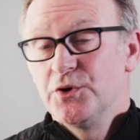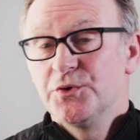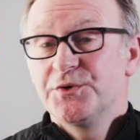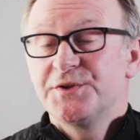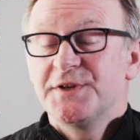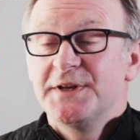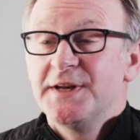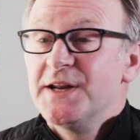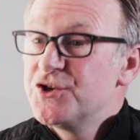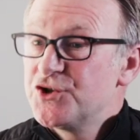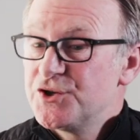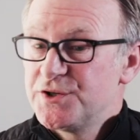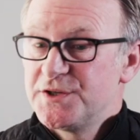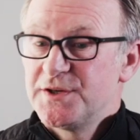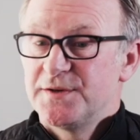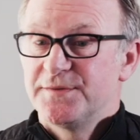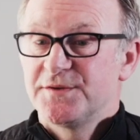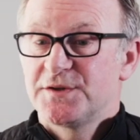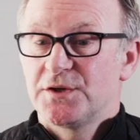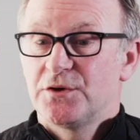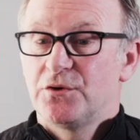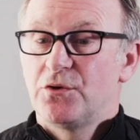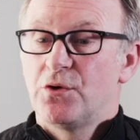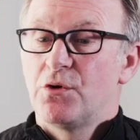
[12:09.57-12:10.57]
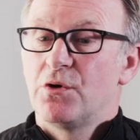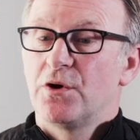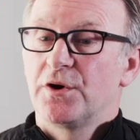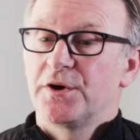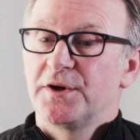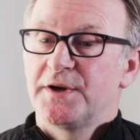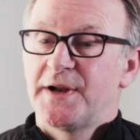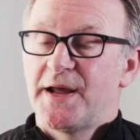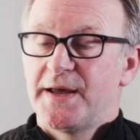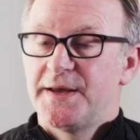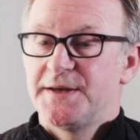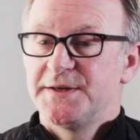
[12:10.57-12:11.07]
those initiatives are
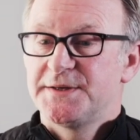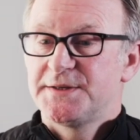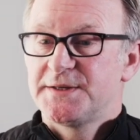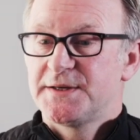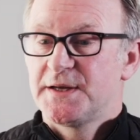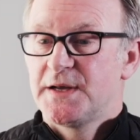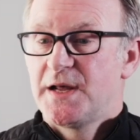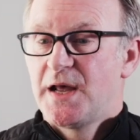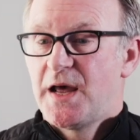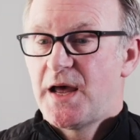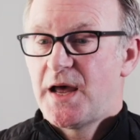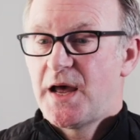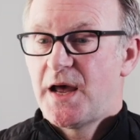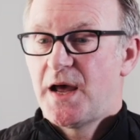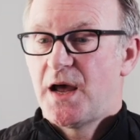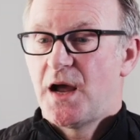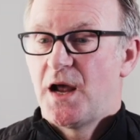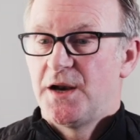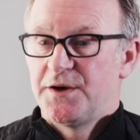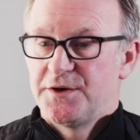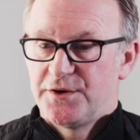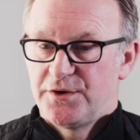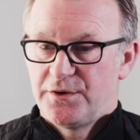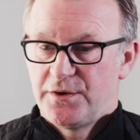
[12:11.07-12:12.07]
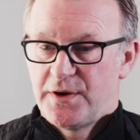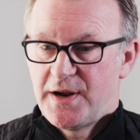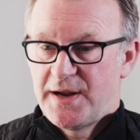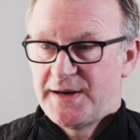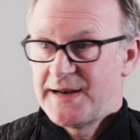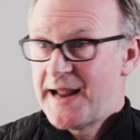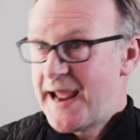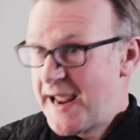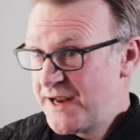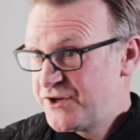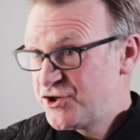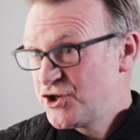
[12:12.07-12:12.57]
organised under
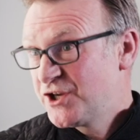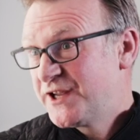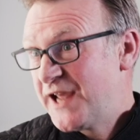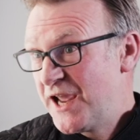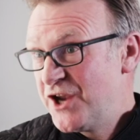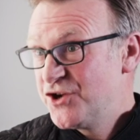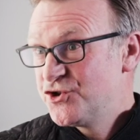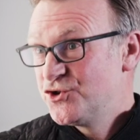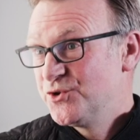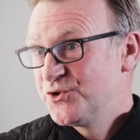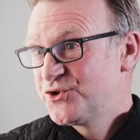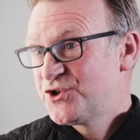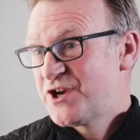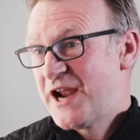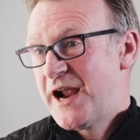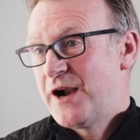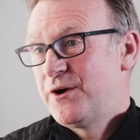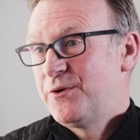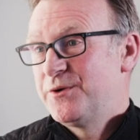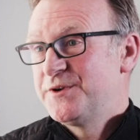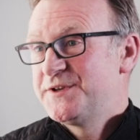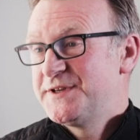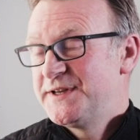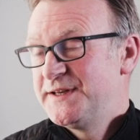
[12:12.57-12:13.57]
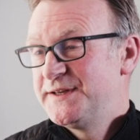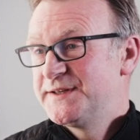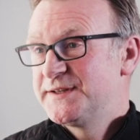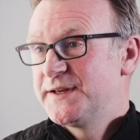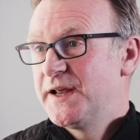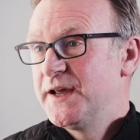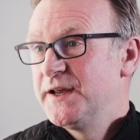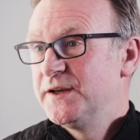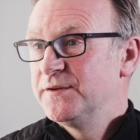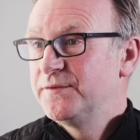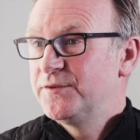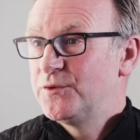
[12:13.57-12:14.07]
an educational charity
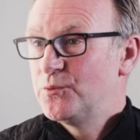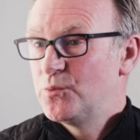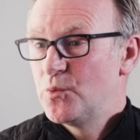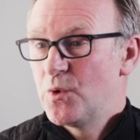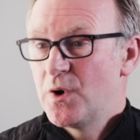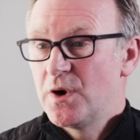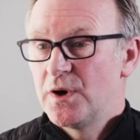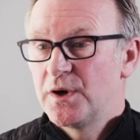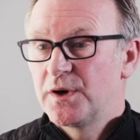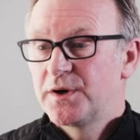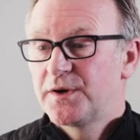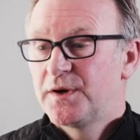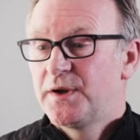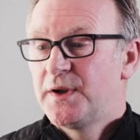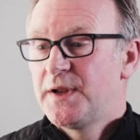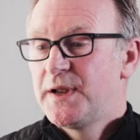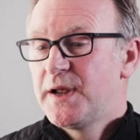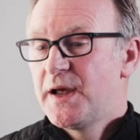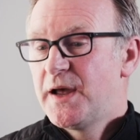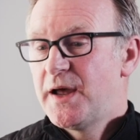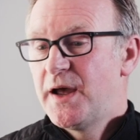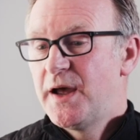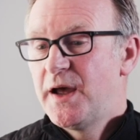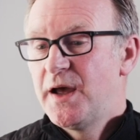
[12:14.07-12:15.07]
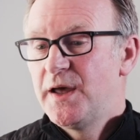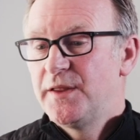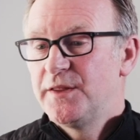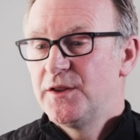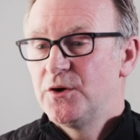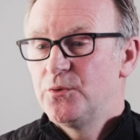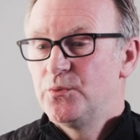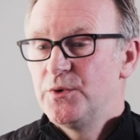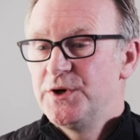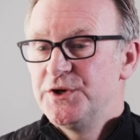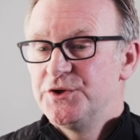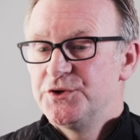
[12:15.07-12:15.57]
side of the work
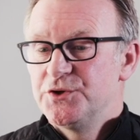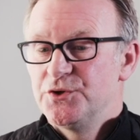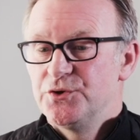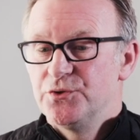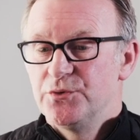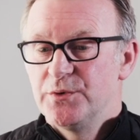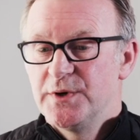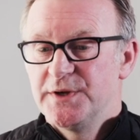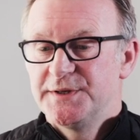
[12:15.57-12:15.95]
that we do.